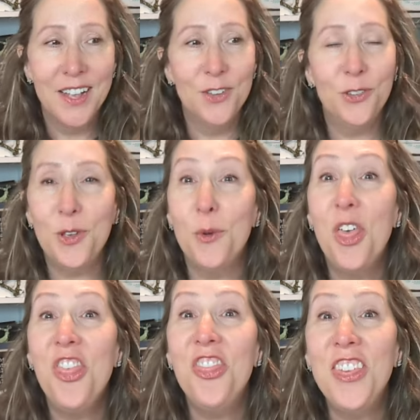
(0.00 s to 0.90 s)
So,
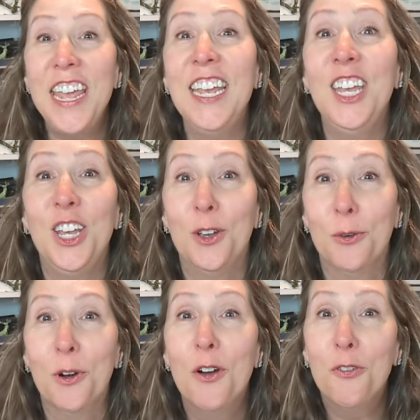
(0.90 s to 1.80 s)
thank
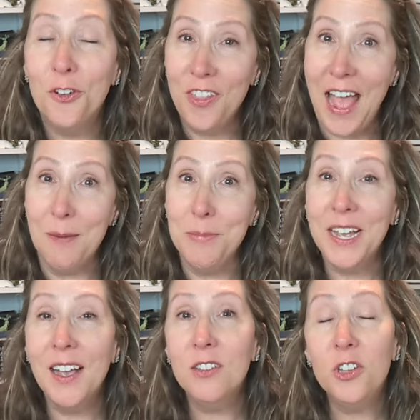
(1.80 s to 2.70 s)
you for that
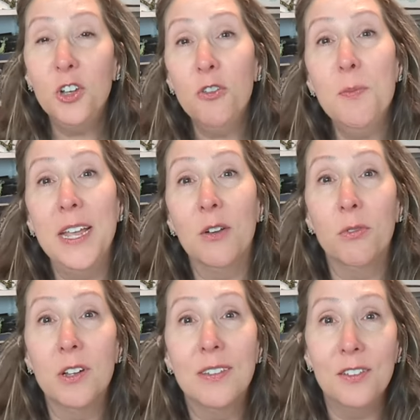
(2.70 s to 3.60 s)
because you've made a
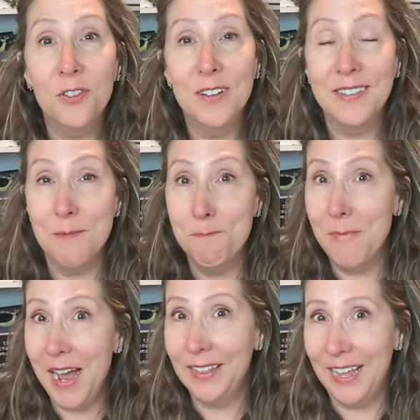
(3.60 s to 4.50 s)
real difference in
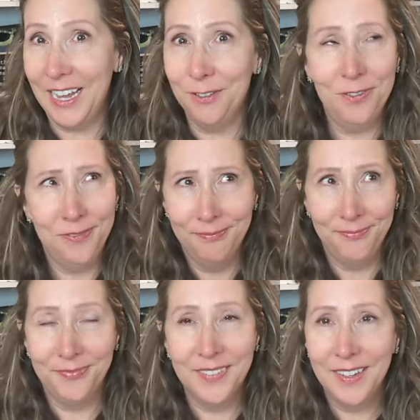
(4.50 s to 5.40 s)
my life.
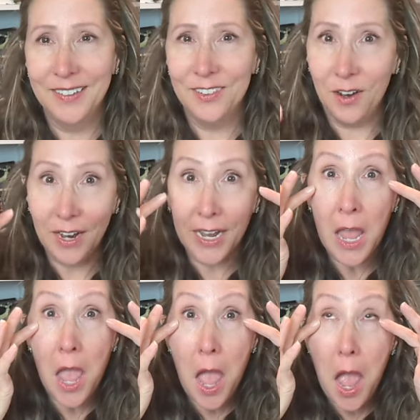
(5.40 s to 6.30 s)
Sorry.
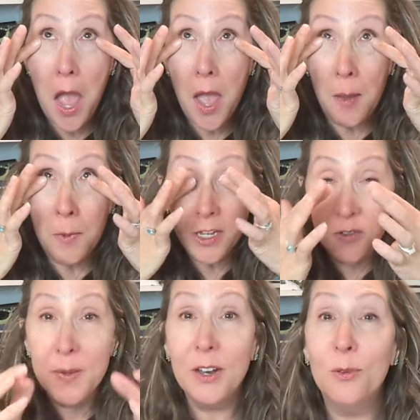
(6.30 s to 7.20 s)
Um,
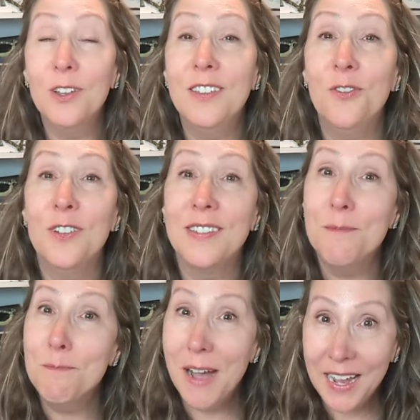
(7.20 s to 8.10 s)
you've made a real difference
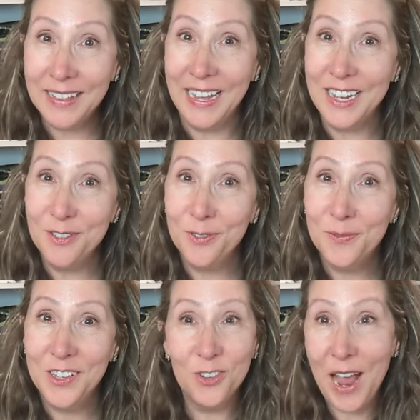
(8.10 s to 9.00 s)
in my life.
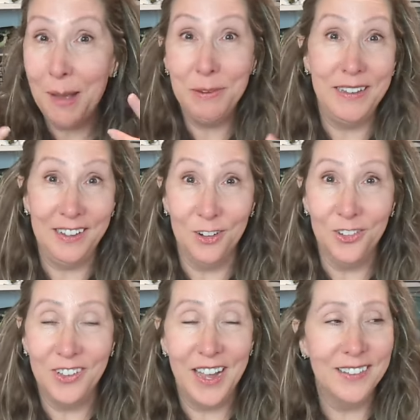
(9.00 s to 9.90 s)
These are happy
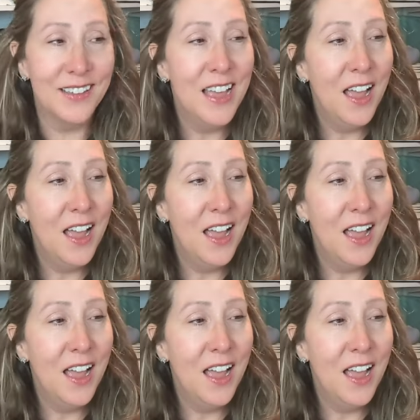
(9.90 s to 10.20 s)
tears, you guys.